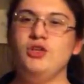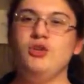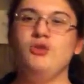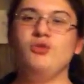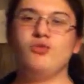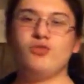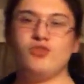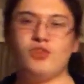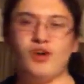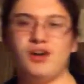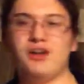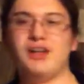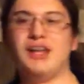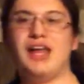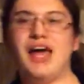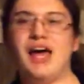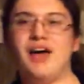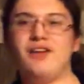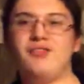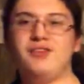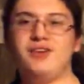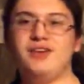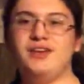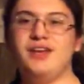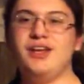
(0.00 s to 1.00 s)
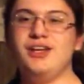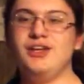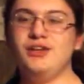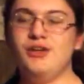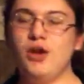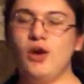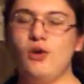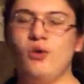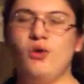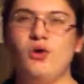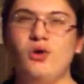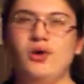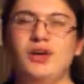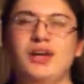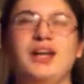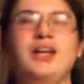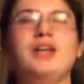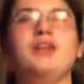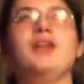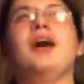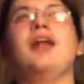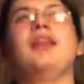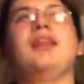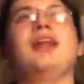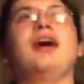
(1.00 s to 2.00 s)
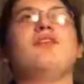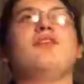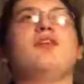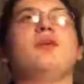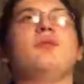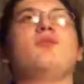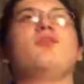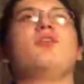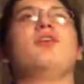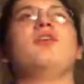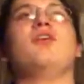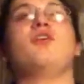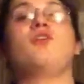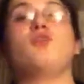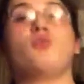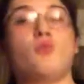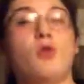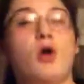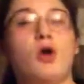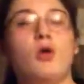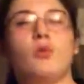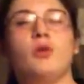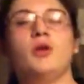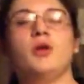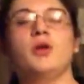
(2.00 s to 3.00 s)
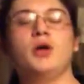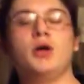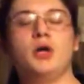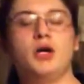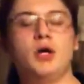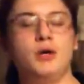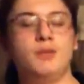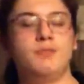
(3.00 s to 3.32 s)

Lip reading: you start laughing, or not laughing, I'm sorry, that's a wrong word.